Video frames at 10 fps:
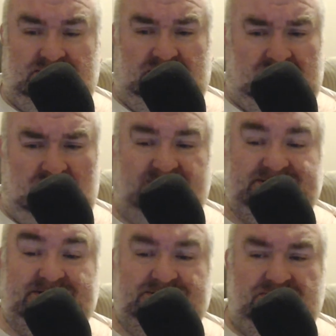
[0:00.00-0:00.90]
across
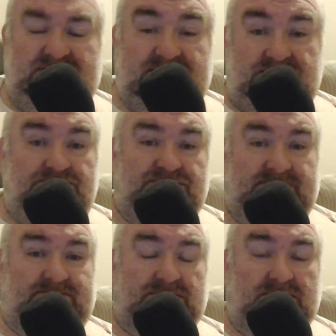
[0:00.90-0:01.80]
here, is you need to do
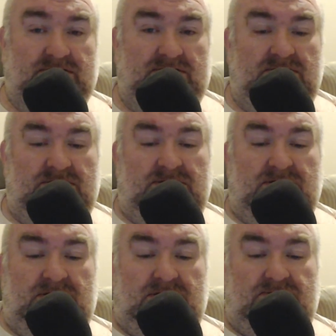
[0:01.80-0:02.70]
similar.
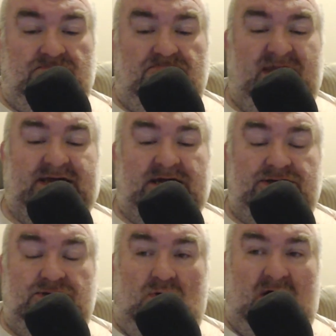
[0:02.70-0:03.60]
make a
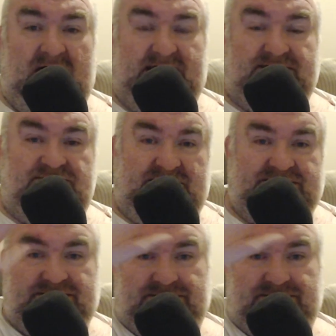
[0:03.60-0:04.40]
UI that's